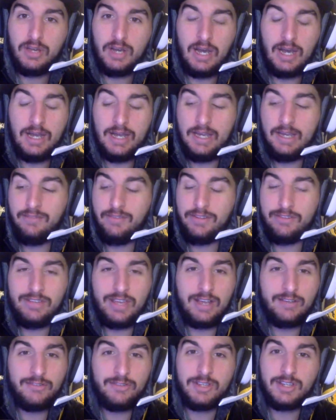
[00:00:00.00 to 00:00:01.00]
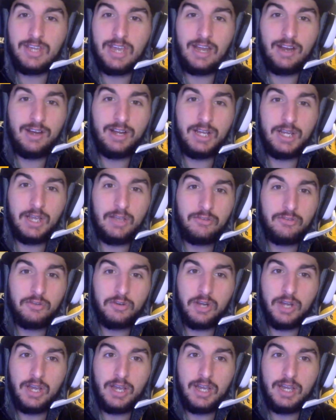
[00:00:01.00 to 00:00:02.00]
I even texted Gary
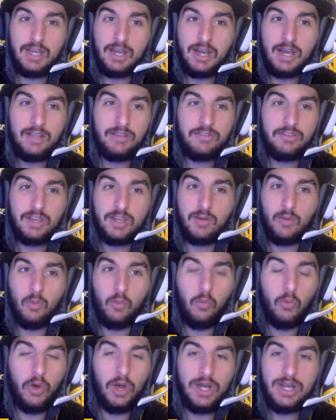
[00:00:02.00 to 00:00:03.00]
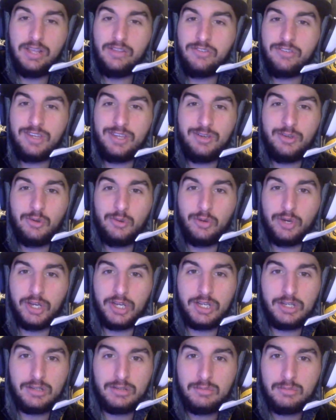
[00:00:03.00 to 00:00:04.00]
yesterday. I said, what is he doing?